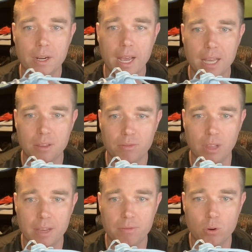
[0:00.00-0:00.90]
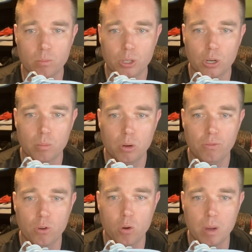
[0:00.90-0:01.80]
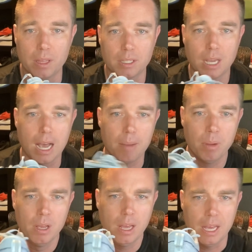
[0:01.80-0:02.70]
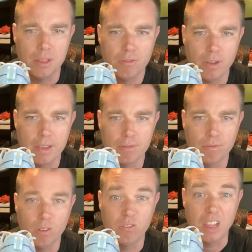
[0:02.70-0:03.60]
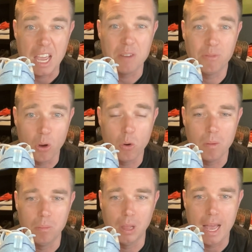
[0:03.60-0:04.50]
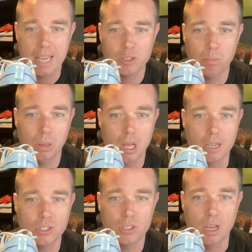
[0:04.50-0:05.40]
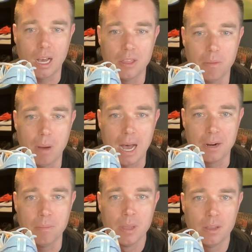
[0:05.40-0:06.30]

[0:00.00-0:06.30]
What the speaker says: had the Flight Foam Turbo Foam on the top and the Flight Foam Blast Plus on the bottom.